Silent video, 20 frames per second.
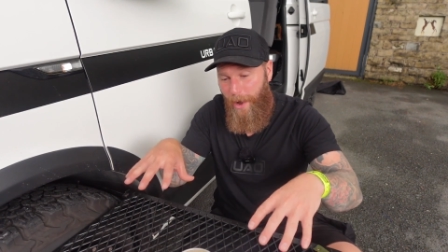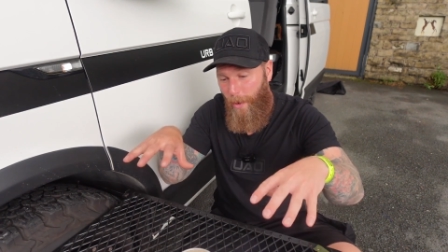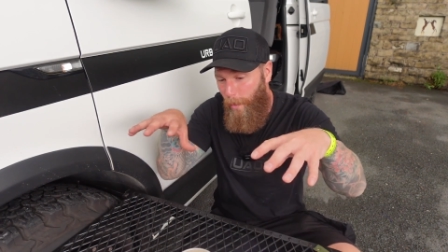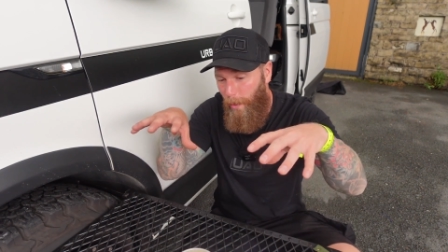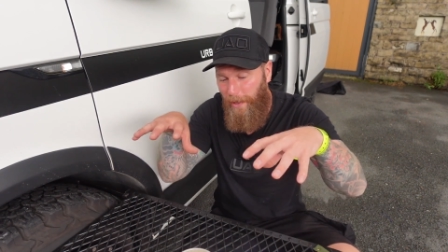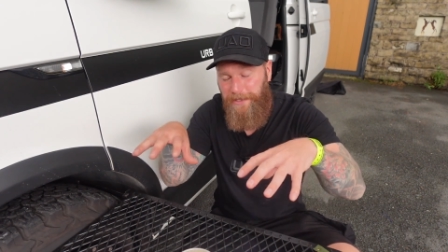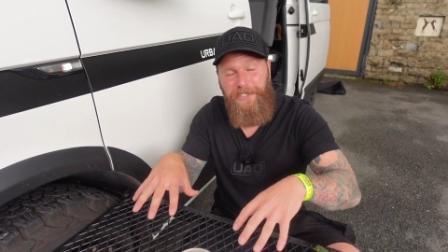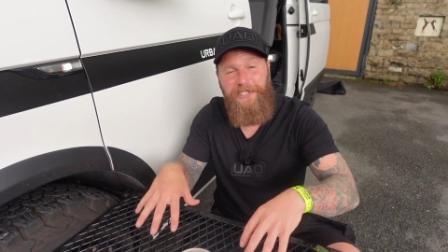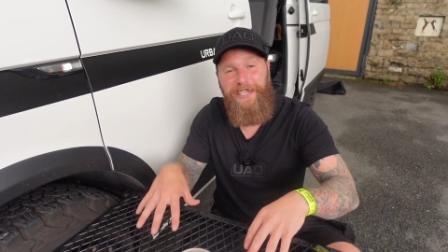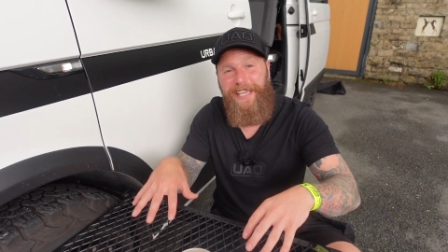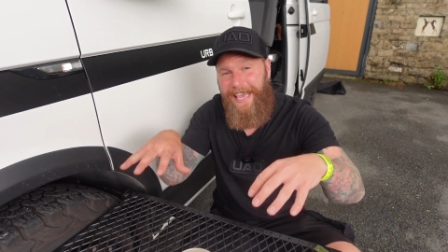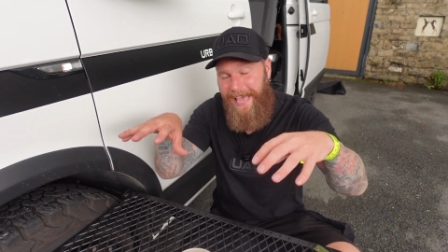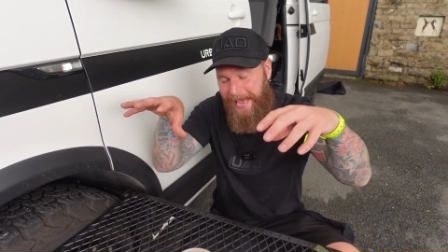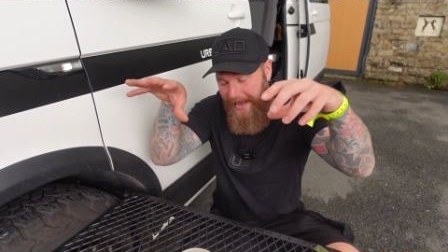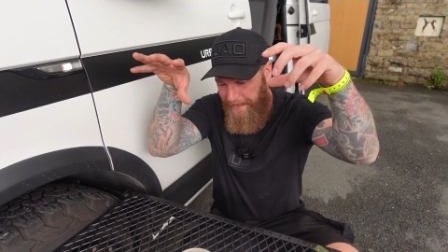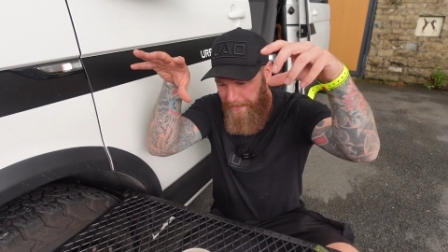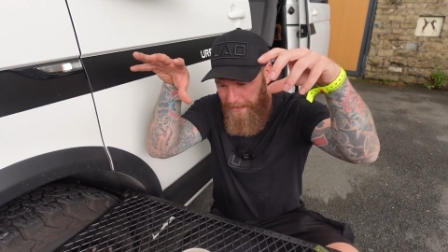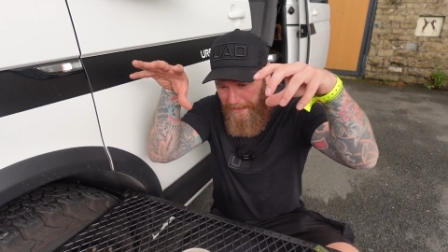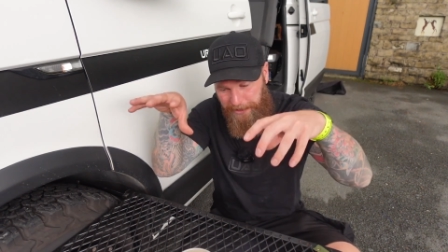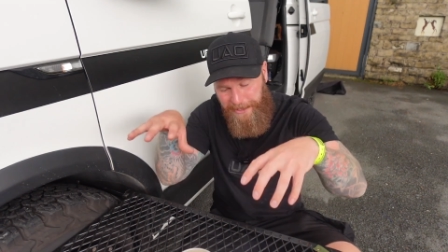once
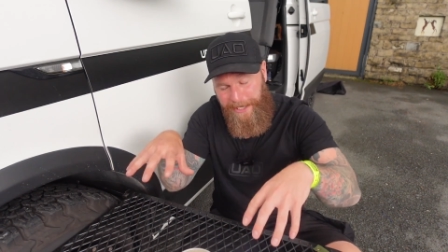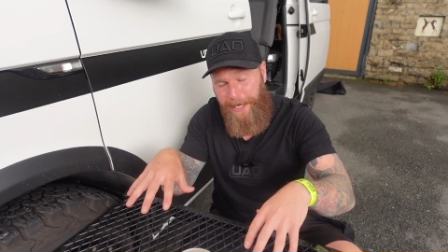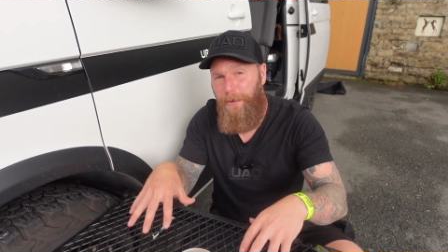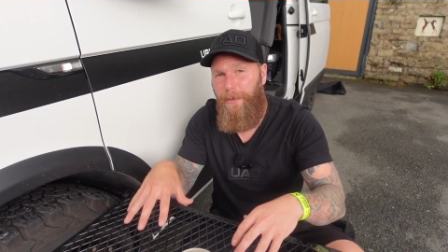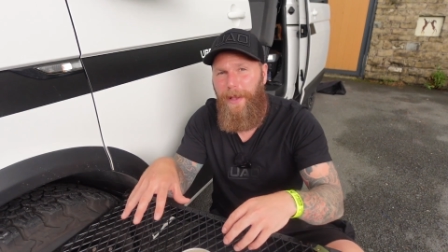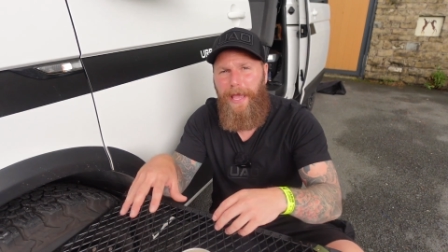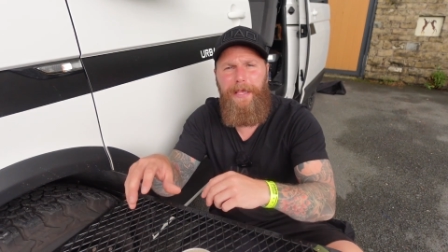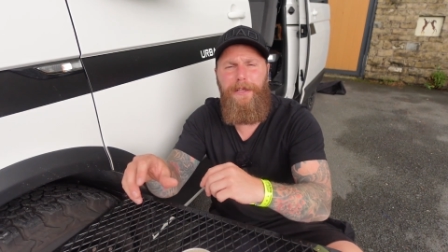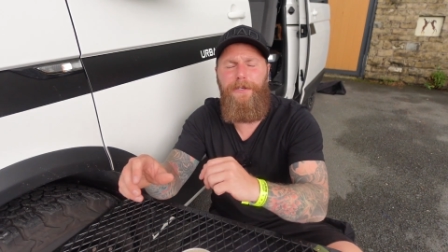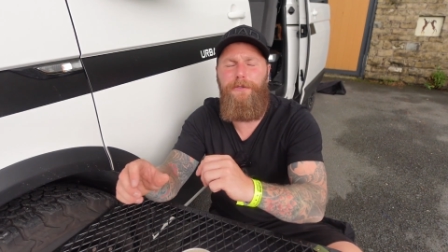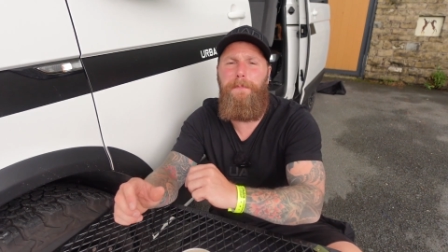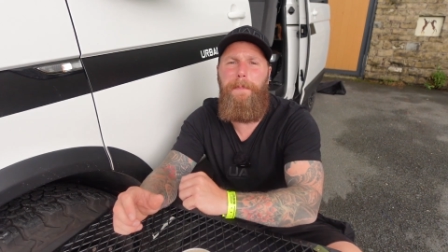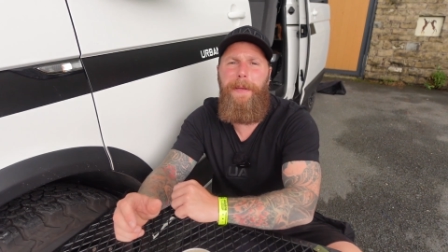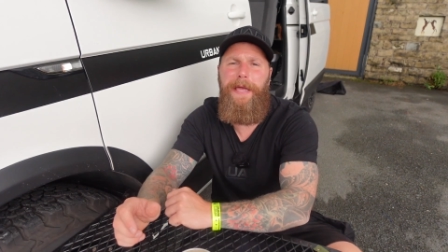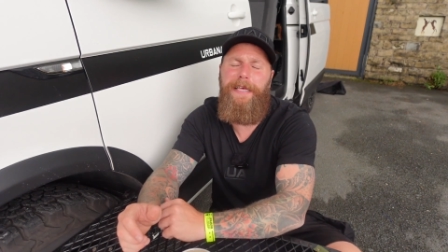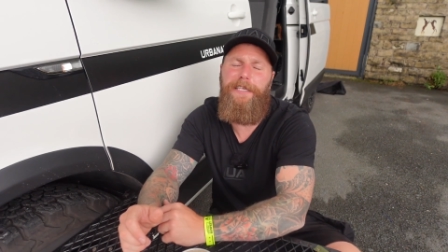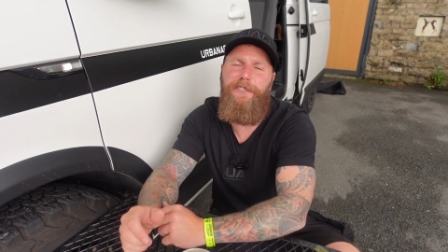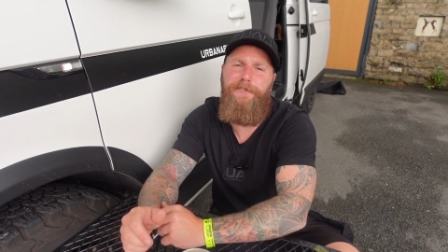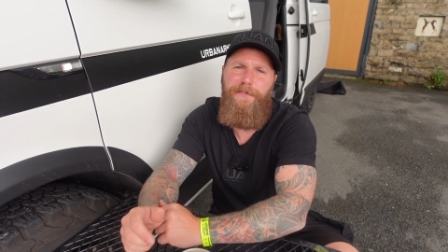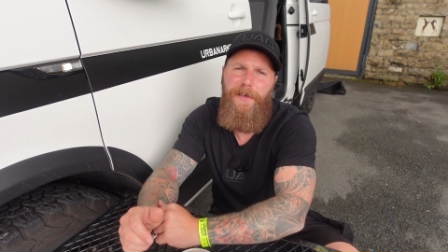again, the Tailgater's
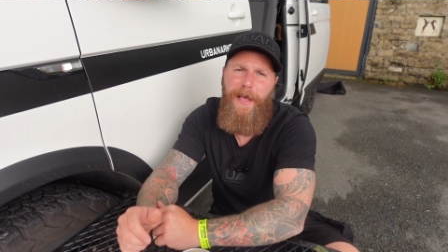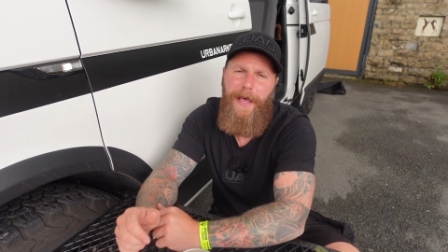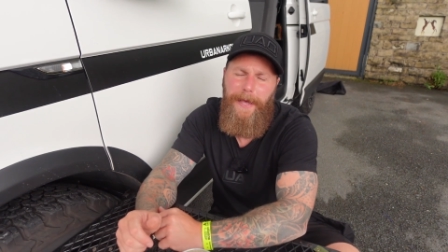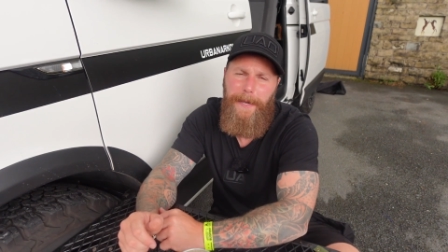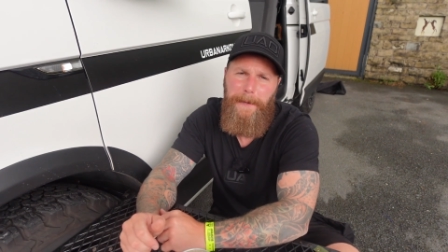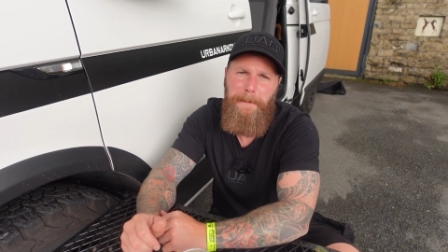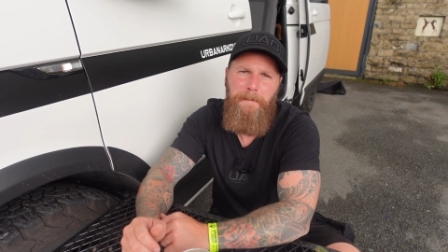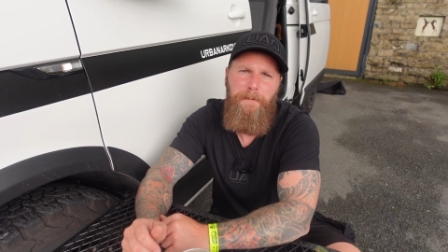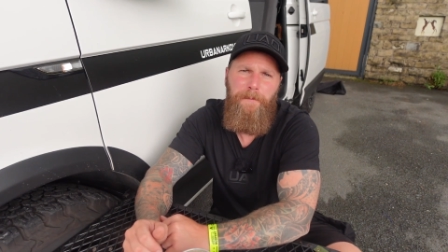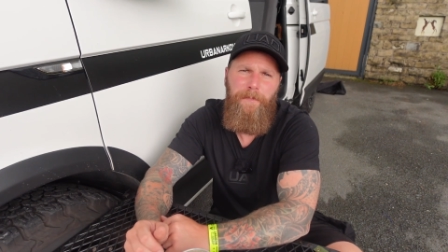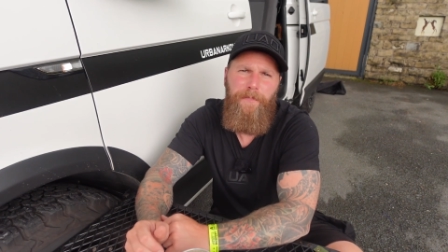biggest fan